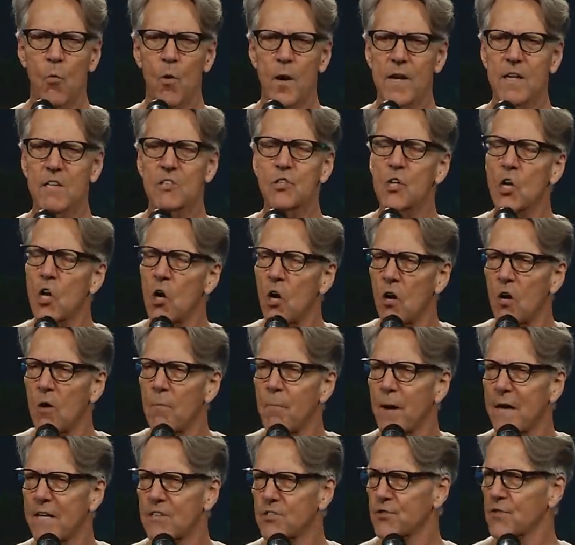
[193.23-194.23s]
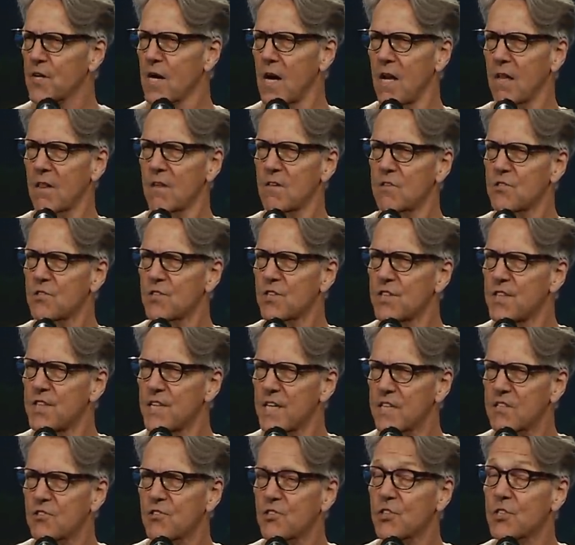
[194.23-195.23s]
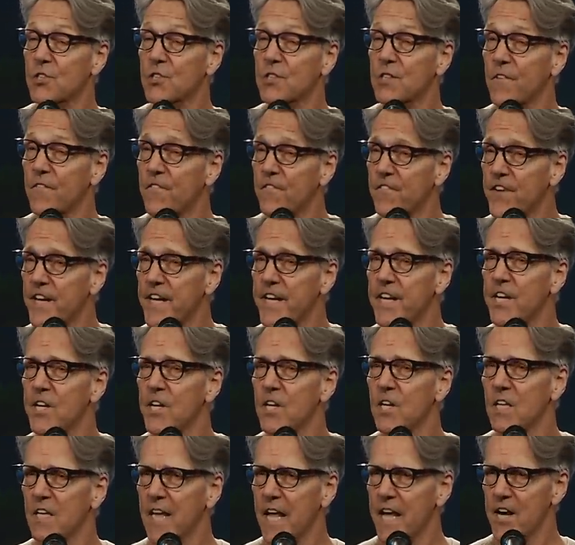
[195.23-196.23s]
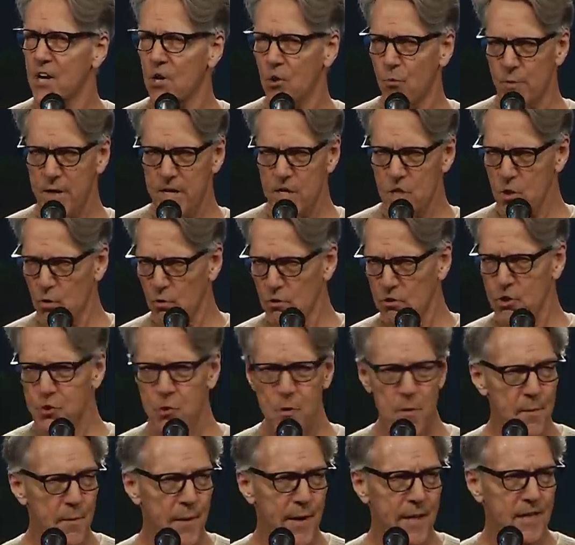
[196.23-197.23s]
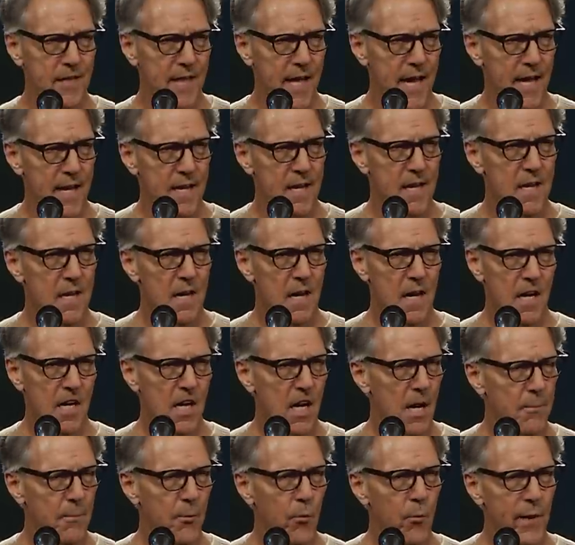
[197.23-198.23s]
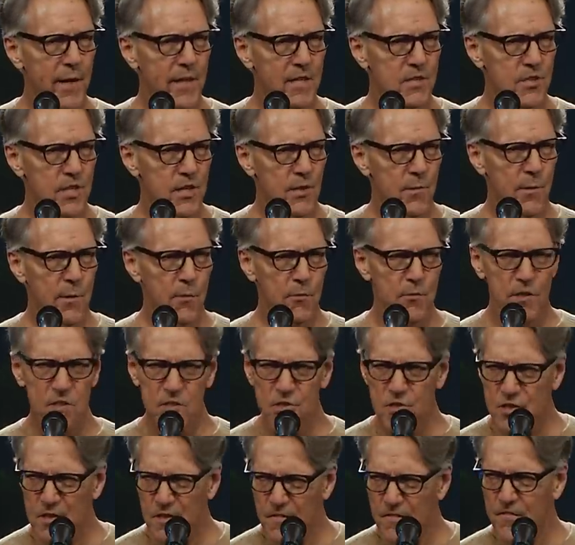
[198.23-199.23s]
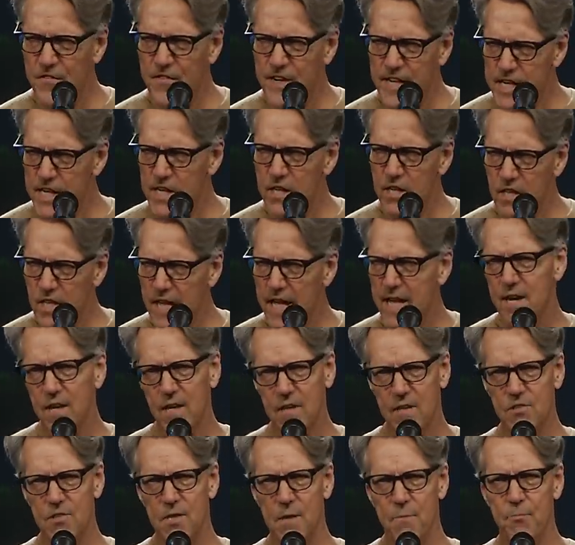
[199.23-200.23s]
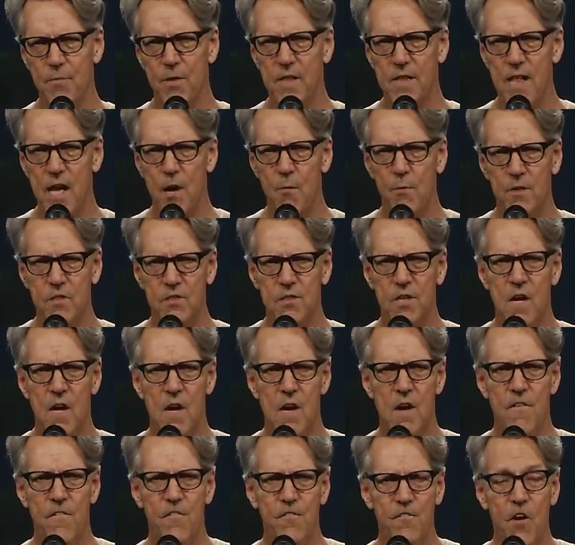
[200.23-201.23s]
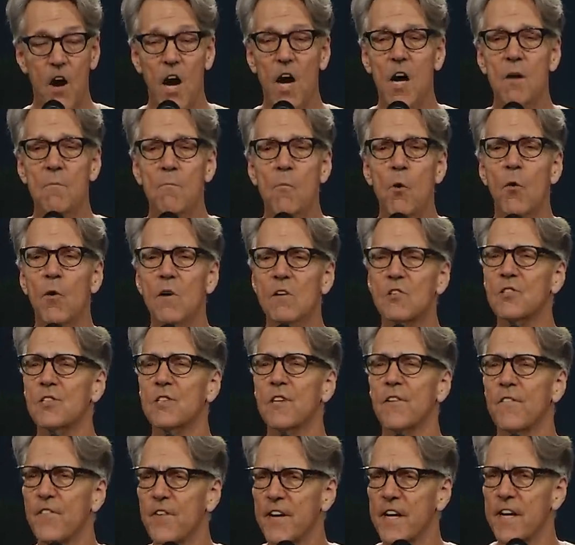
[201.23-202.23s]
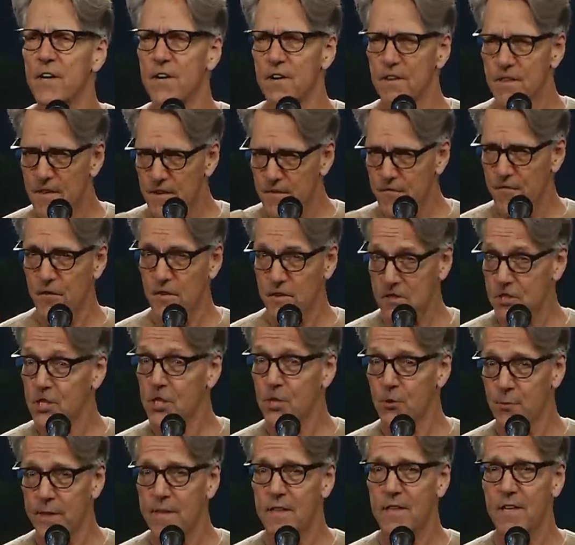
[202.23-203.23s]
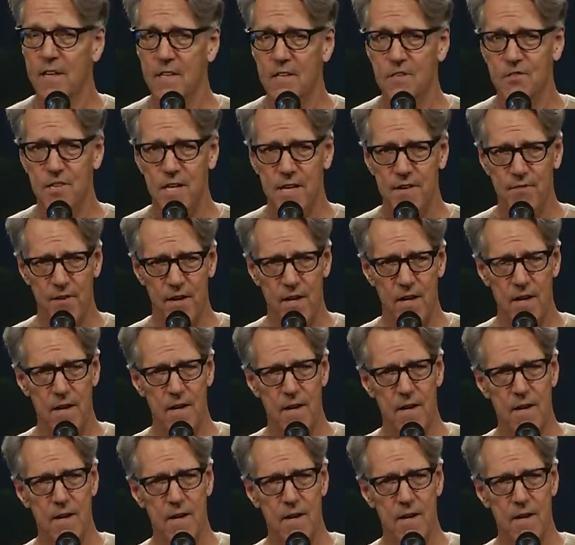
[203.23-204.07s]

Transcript: what is called by scholars the severe letter. We told you about that a couple weeks in a row. The severe letter, something that was far more severe than First Corinthians, even.